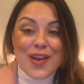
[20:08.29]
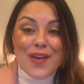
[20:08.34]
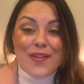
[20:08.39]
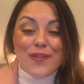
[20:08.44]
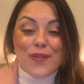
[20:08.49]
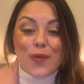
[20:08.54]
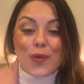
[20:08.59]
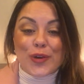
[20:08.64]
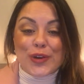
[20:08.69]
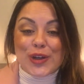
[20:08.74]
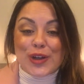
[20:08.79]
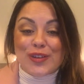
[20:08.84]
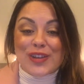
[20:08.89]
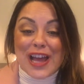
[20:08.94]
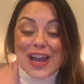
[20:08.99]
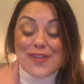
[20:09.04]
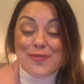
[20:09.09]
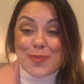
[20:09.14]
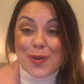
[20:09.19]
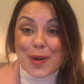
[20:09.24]
for your
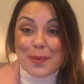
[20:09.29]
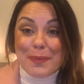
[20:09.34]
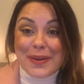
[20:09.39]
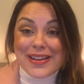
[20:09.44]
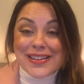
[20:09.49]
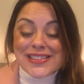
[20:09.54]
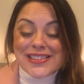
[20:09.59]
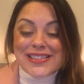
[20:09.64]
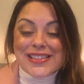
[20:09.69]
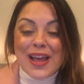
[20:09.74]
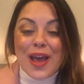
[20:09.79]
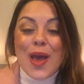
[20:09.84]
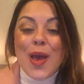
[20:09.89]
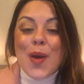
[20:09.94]
life purpose.